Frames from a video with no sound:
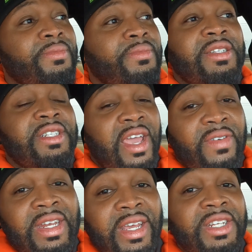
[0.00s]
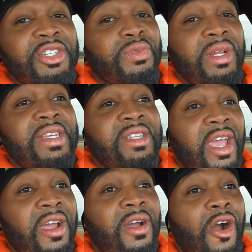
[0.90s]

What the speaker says: Chevy did just release their